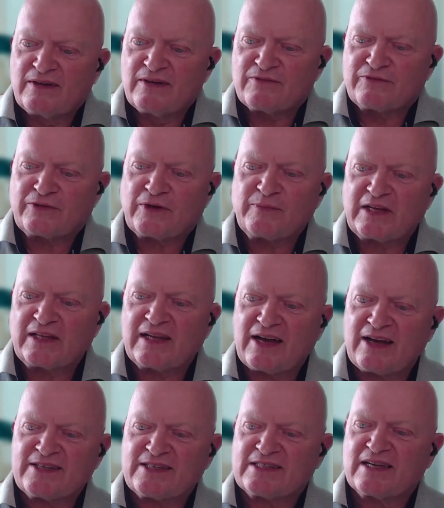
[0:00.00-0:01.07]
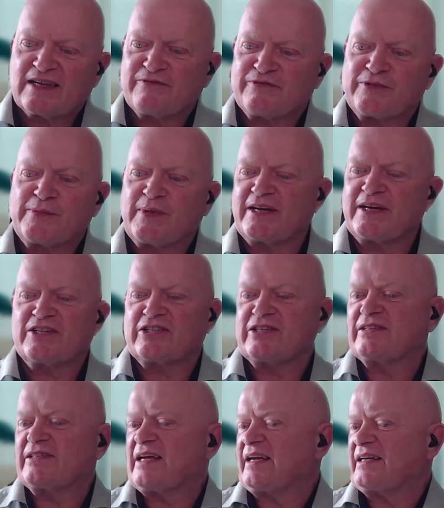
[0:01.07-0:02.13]
from the last
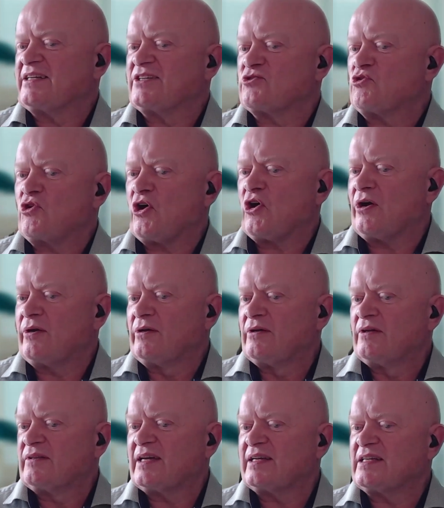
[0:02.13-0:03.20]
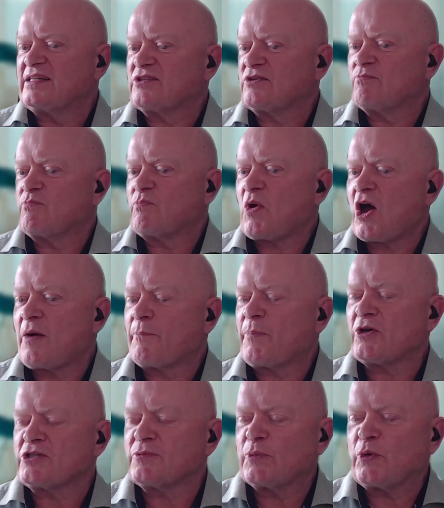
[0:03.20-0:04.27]
information that is a
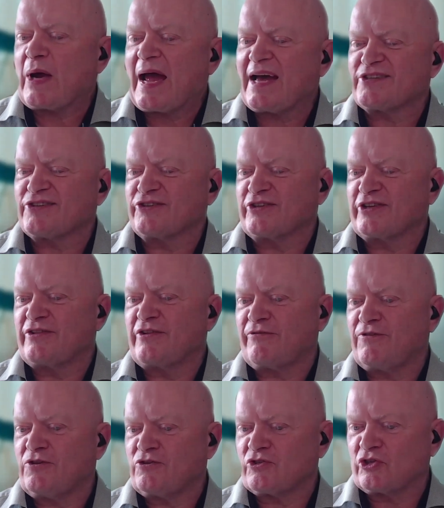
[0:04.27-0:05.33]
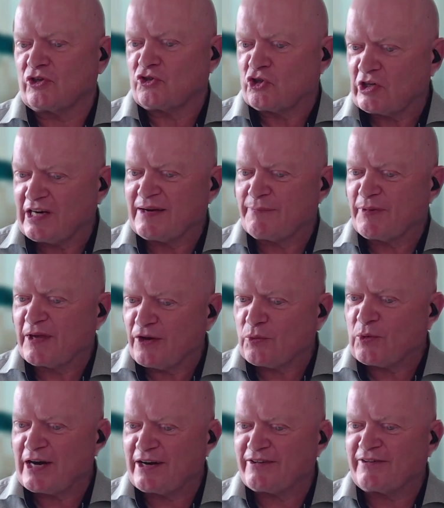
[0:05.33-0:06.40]
possible hazard in the future? Should I be
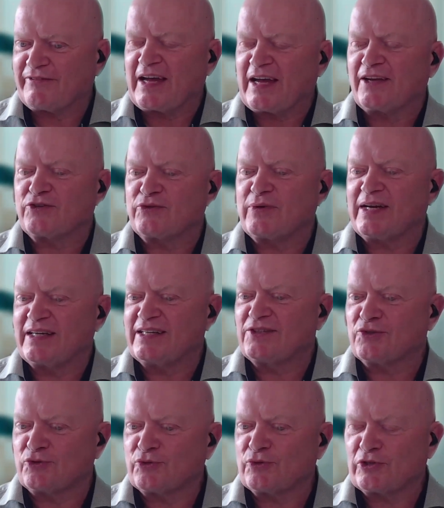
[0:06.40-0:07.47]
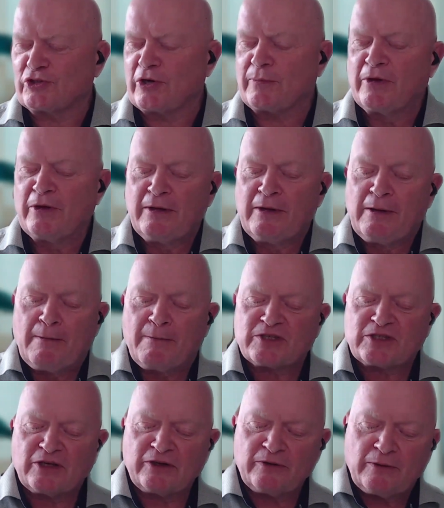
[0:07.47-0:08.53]
aware of that? Do I need to do a job?
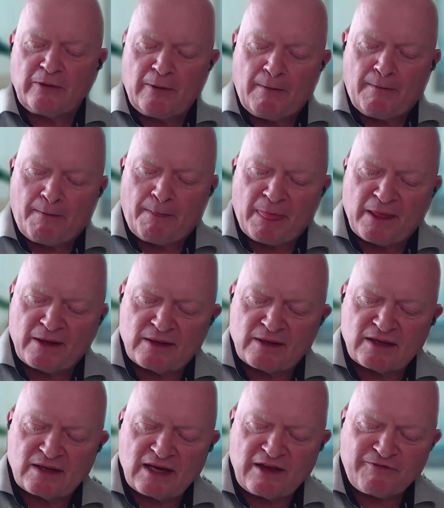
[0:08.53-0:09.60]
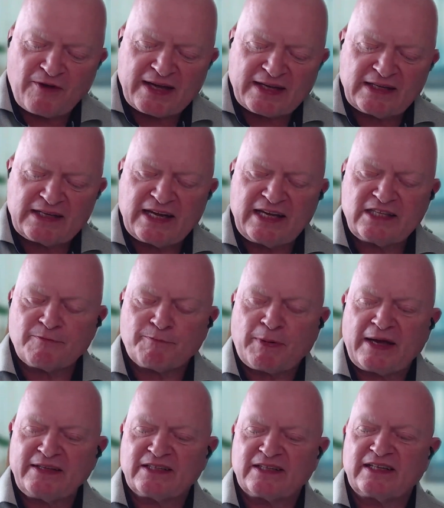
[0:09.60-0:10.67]
So if I can
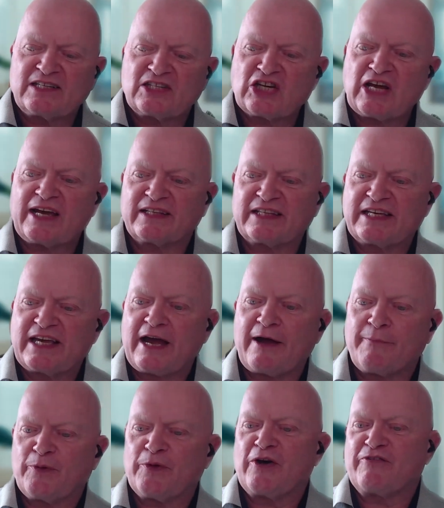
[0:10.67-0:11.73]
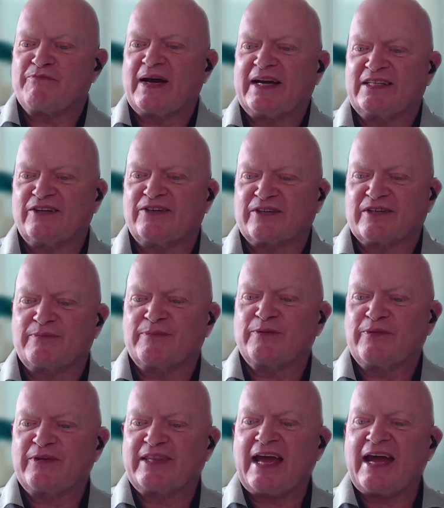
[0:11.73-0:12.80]
independently check the output of my document
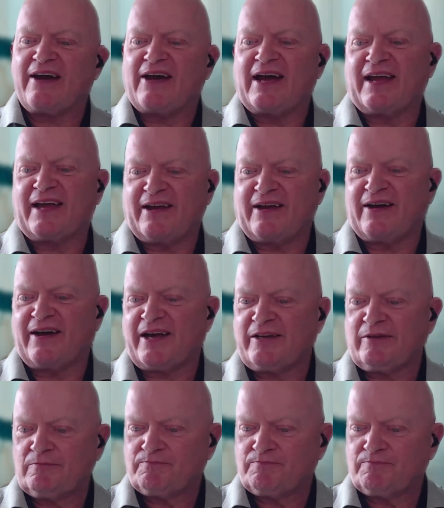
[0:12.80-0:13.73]
without AI